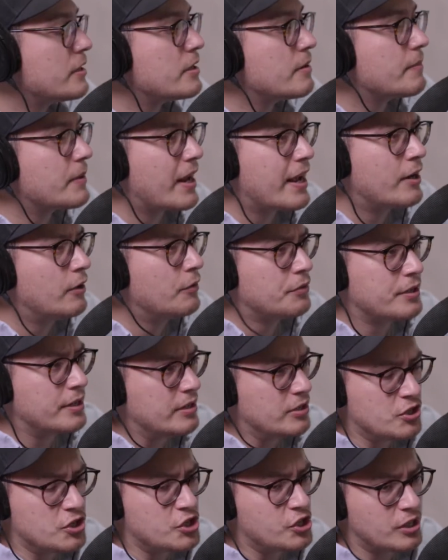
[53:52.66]
but I don't think
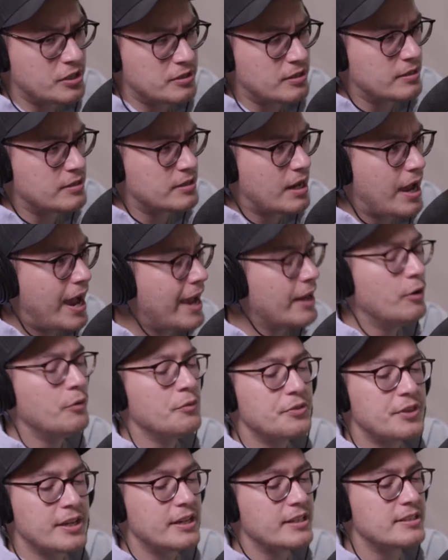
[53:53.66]
it's just the time. I
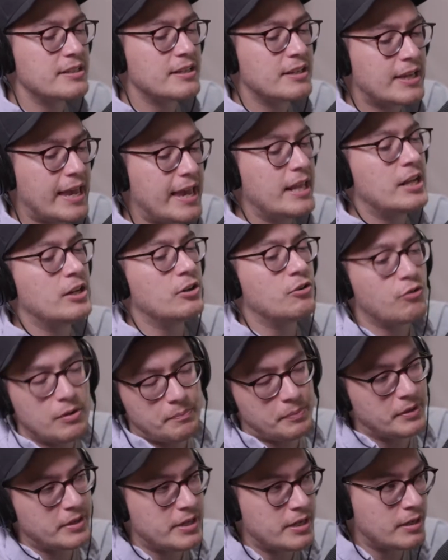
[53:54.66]
don't think it's Canon
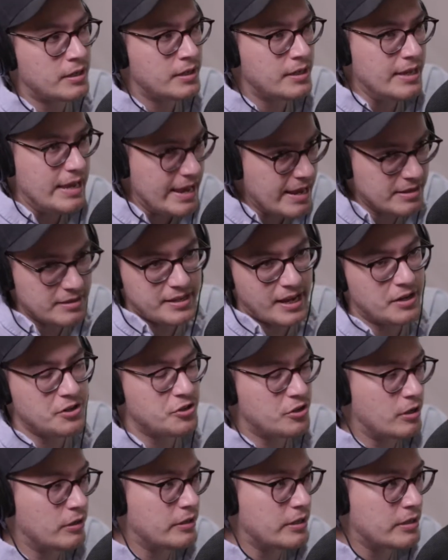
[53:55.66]
crippling
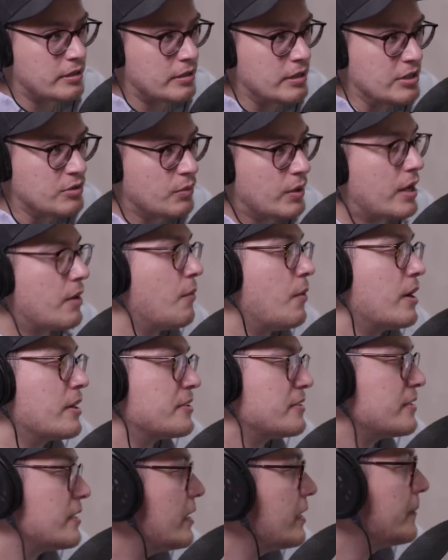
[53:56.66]
intentionally is what I want
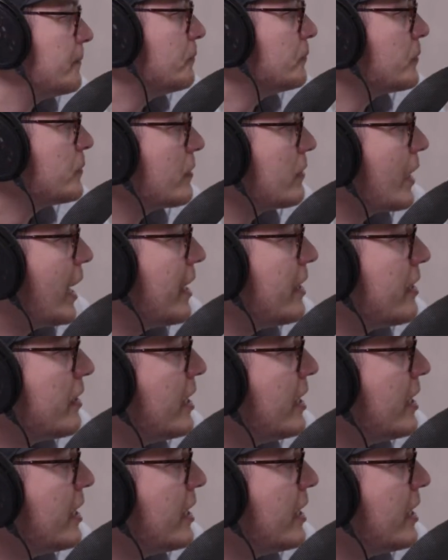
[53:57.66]
to say. I